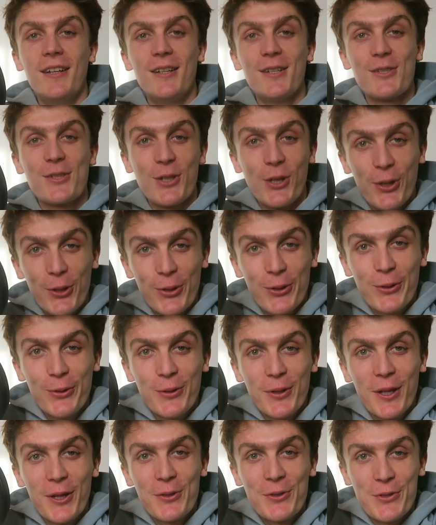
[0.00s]

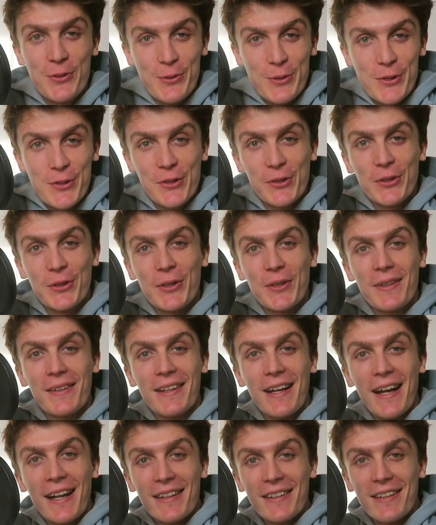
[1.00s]
So long story short,
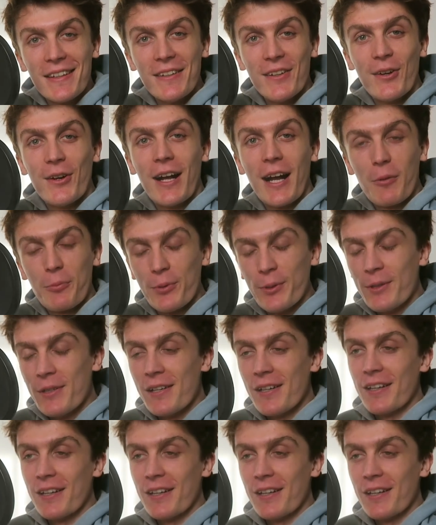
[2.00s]
that did not happen.